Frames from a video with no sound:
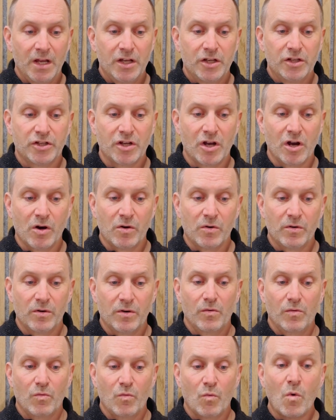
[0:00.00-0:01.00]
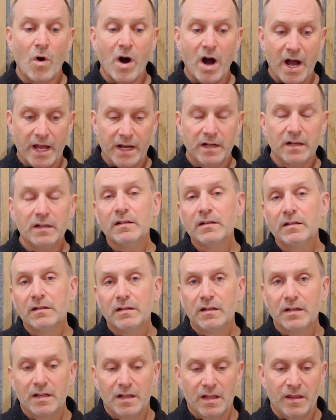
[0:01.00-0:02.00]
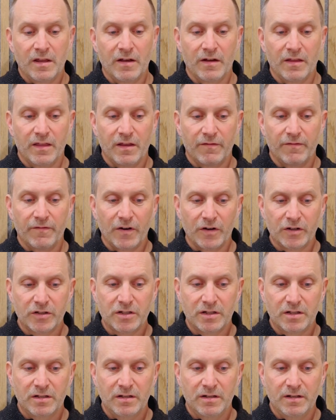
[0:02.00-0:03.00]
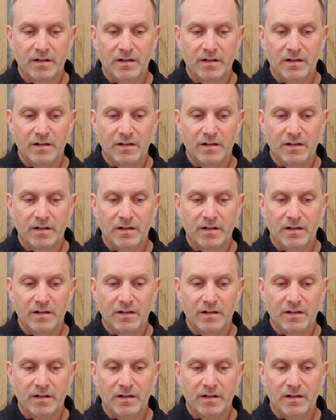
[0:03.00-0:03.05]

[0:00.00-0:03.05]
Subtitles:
So one, the first